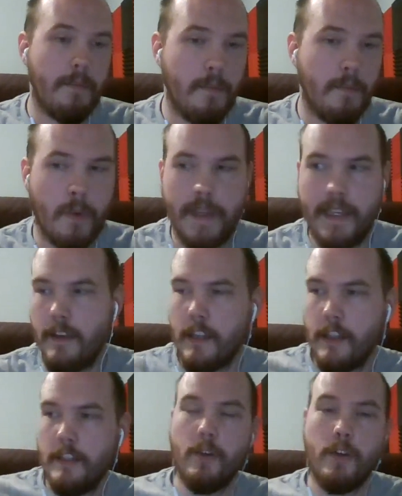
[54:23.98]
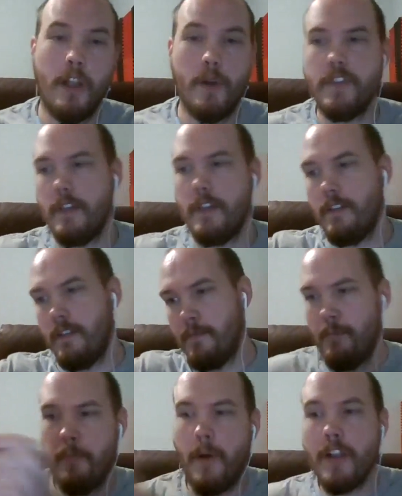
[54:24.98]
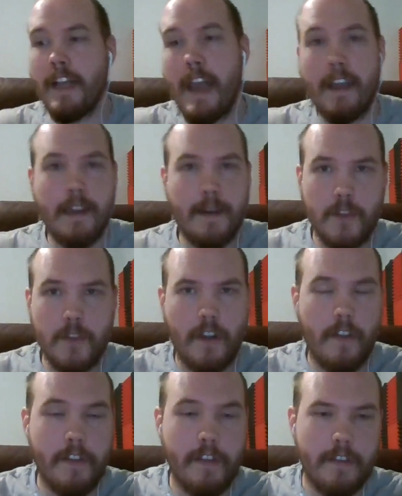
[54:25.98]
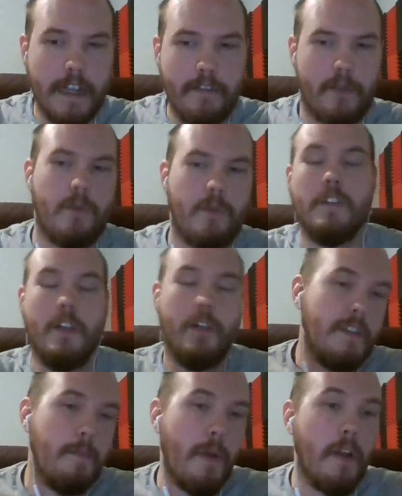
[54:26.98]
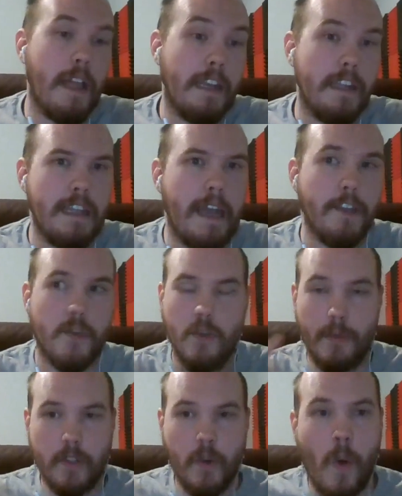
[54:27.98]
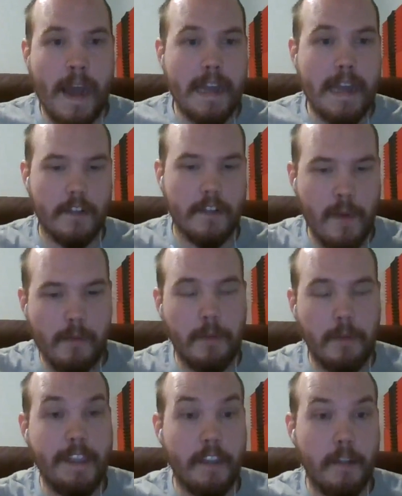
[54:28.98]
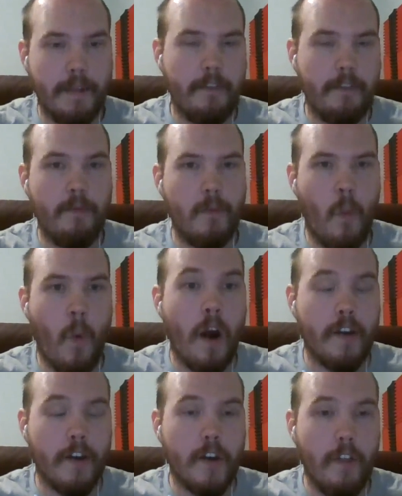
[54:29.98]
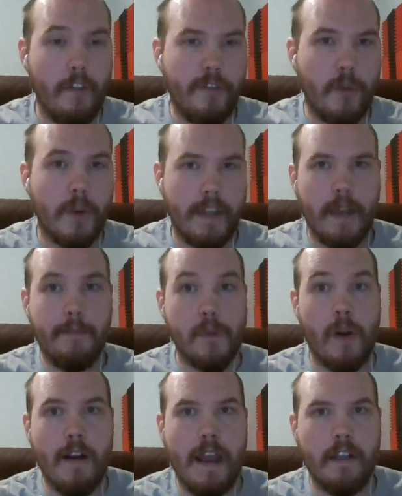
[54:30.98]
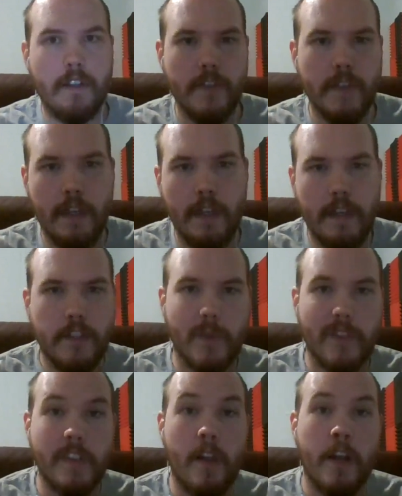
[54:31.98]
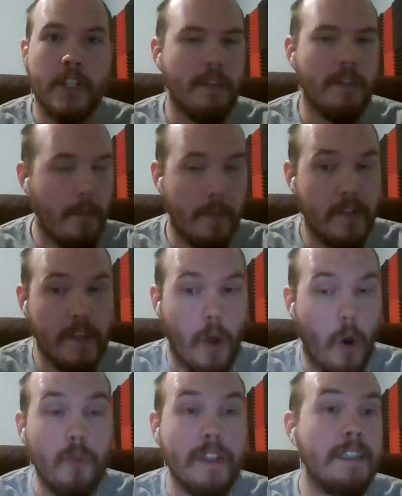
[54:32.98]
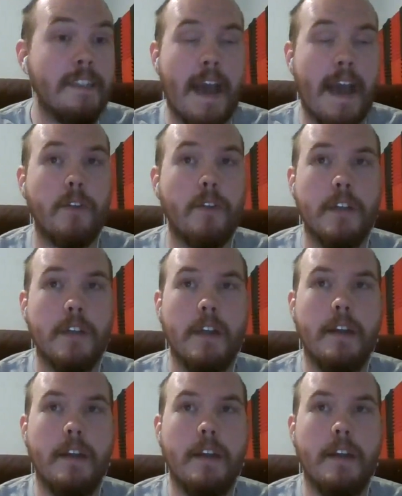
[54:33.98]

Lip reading: we close the bulkhead. I'm using all these Navy words. Close the bulkhead to the engine room. It's quiet. There's probably a little bit of water on the floor, like up to our ankles. So we're sloshing around, but it's the only sound